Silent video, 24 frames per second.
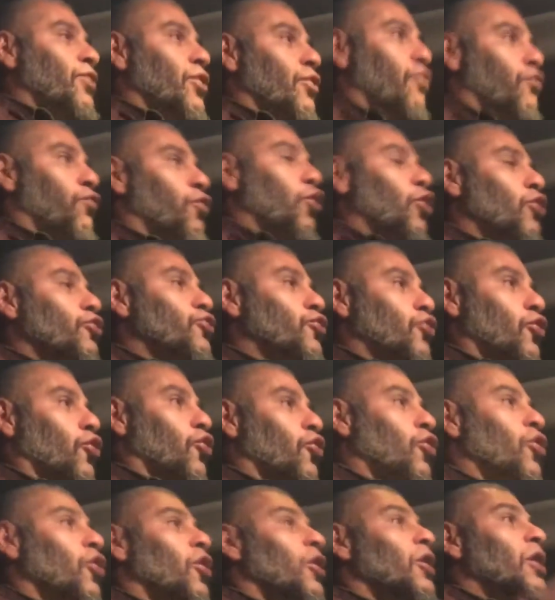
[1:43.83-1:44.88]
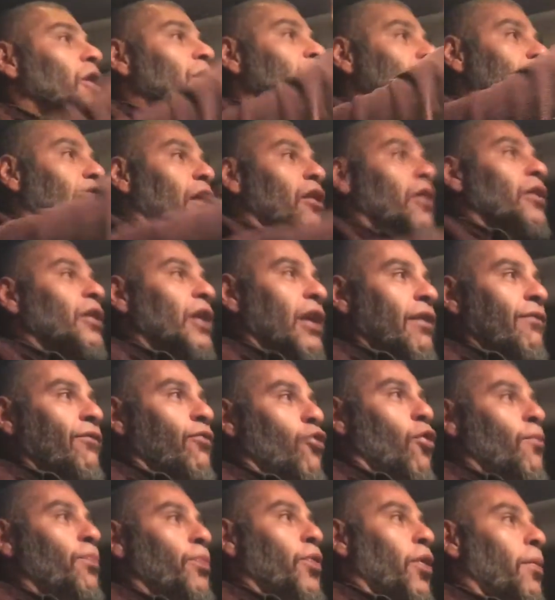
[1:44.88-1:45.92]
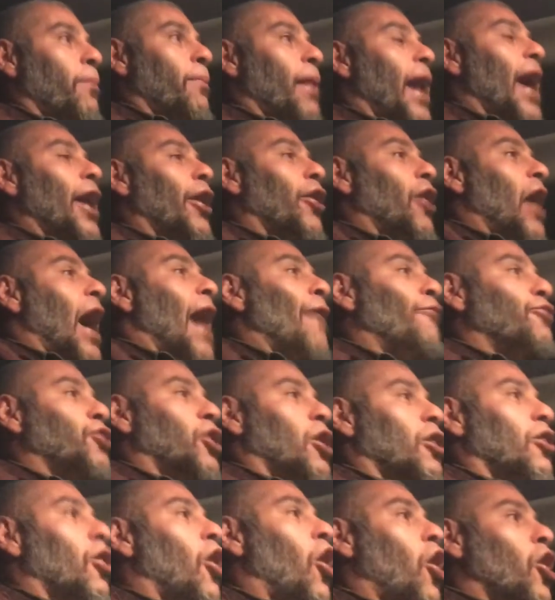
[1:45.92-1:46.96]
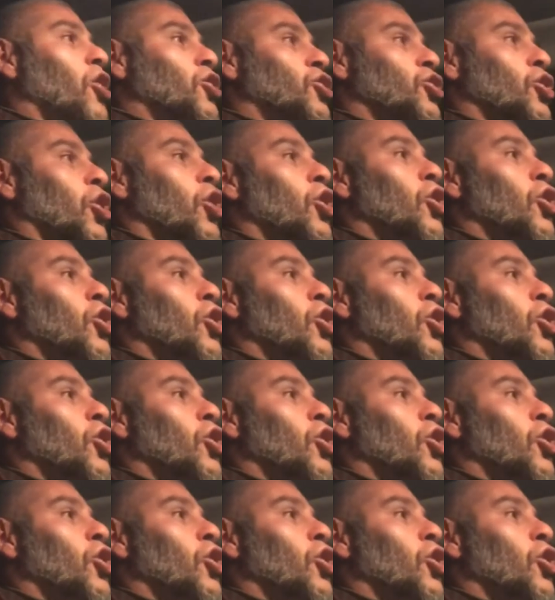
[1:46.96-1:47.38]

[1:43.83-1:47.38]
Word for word: the realtor tell inform their buyer I want a large